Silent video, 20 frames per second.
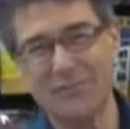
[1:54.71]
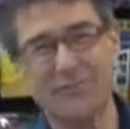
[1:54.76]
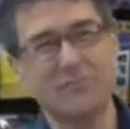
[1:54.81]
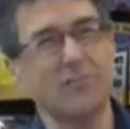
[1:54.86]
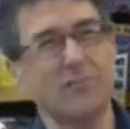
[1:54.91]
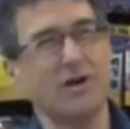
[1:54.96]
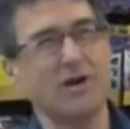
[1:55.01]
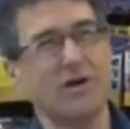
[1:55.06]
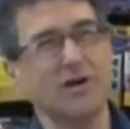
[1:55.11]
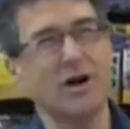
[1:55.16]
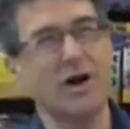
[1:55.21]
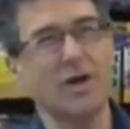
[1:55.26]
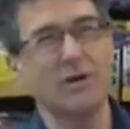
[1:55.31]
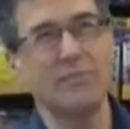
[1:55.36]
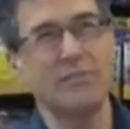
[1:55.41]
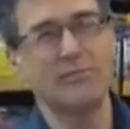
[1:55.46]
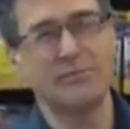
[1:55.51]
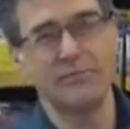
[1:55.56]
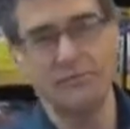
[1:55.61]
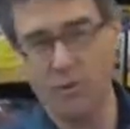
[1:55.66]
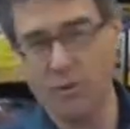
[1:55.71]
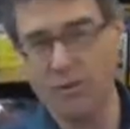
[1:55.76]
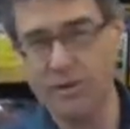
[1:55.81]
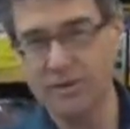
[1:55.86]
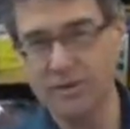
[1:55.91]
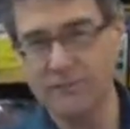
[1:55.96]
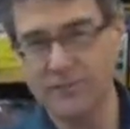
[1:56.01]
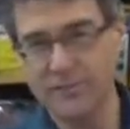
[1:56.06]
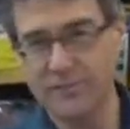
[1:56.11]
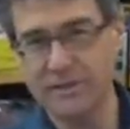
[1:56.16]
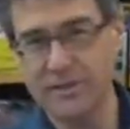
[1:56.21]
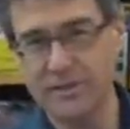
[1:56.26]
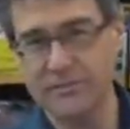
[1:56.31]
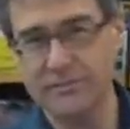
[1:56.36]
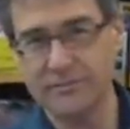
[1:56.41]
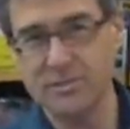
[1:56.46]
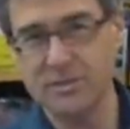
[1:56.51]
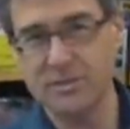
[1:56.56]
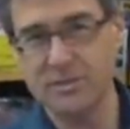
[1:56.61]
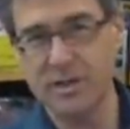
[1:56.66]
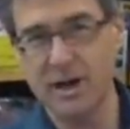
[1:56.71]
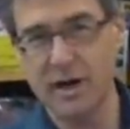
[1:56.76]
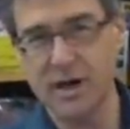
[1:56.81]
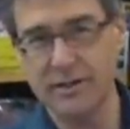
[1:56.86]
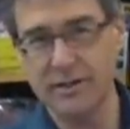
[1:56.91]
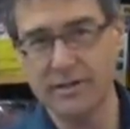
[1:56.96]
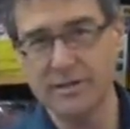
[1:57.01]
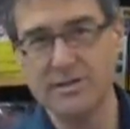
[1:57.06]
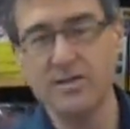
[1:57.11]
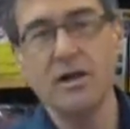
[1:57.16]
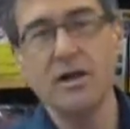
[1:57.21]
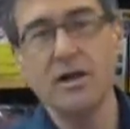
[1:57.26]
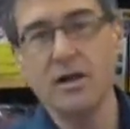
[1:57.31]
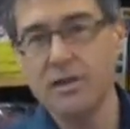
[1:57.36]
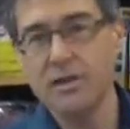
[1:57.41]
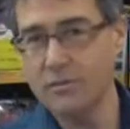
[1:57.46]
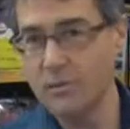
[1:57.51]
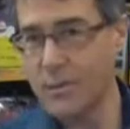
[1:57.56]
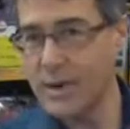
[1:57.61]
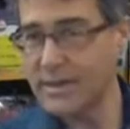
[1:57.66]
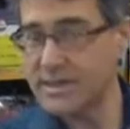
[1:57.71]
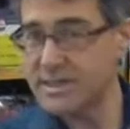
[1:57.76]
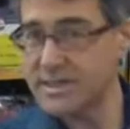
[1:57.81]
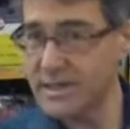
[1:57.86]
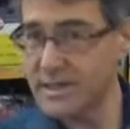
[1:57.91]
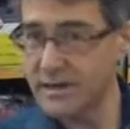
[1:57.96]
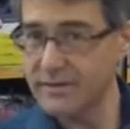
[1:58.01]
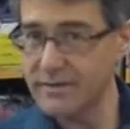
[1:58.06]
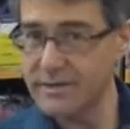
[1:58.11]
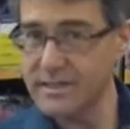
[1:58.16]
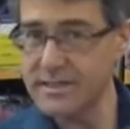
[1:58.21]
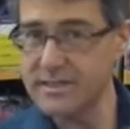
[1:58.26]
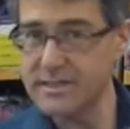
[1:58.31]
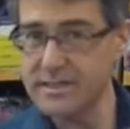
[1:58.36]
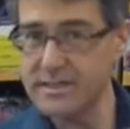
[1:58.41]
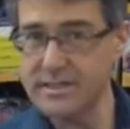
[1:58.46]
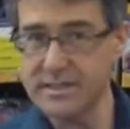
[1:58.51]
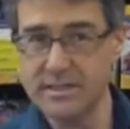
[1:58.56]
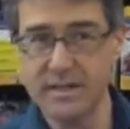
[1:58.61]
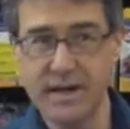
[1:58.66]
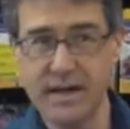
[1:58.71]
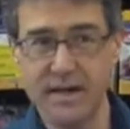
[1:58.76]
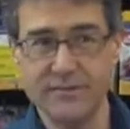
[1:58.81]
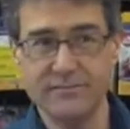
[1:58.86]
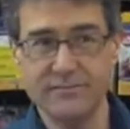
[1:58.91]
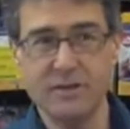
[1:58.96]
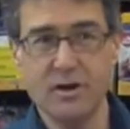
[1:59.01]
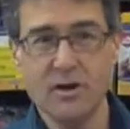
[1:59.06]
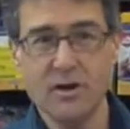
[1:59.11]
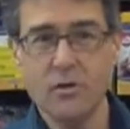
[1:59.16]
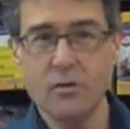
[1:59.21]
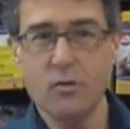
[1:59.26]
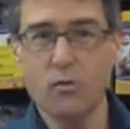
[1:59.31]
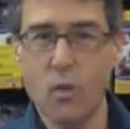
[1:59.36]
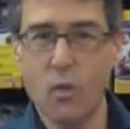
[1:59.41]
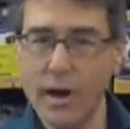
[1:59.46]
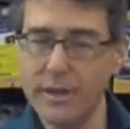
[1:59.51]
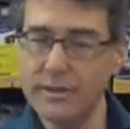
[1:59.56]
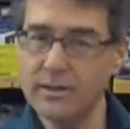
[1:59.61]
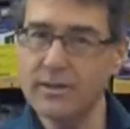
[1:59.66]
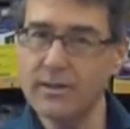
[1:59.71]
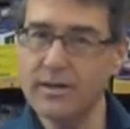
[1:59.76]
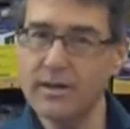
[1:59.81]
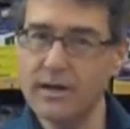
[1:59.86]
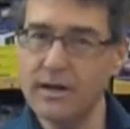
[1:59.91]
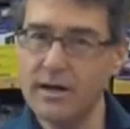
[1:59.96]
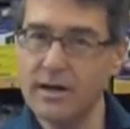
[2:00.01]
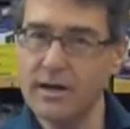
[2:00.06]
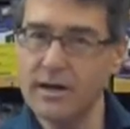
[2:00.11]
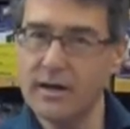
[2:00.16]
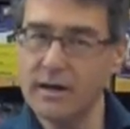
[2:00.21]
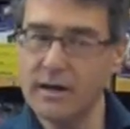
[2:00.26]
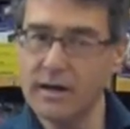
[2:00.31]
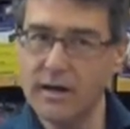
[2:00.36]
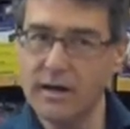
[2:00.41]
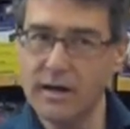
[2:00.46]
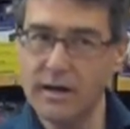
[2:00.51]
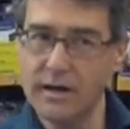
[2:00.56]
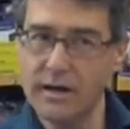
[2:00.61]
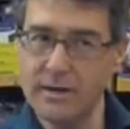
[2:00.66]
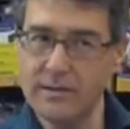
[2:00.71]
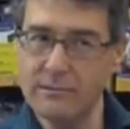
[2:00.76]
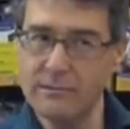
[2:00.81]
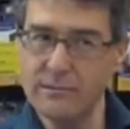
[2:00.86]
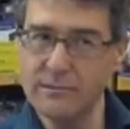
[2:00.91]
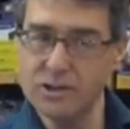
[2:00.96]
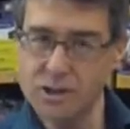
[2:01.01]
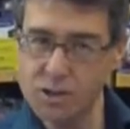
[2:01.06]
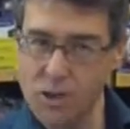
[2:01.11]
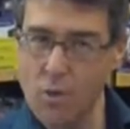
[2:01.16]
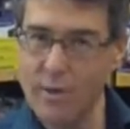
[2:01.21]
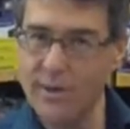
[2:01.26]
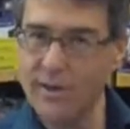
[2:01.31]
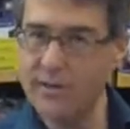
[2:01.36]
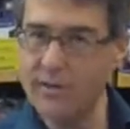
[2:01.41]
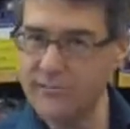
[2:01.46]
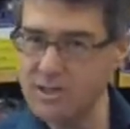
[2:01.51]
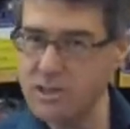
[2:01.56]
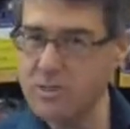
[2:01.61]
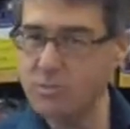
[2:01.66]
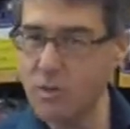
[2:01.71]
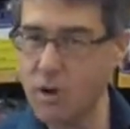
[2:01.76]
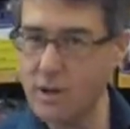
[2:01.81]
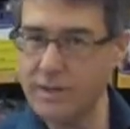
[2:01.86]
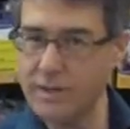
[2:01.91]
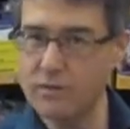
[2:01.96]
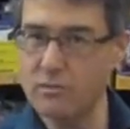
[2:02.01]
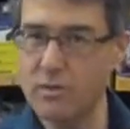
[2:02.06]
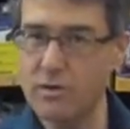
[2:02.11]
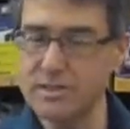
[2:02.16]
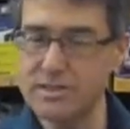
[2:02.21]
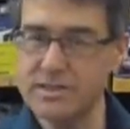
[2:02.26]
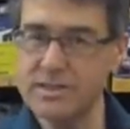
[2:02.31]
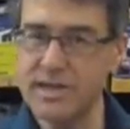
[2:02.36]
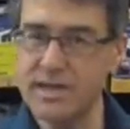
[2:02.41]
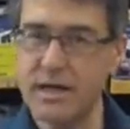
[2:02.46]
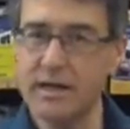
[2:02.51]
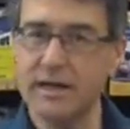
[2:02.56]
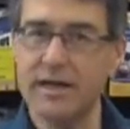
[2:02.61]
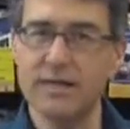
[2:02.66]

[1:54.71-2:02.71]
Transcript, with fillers: We've probably got about 40 or 50 different styles. The way to sell these is to have one um, showing of each product you want to sell.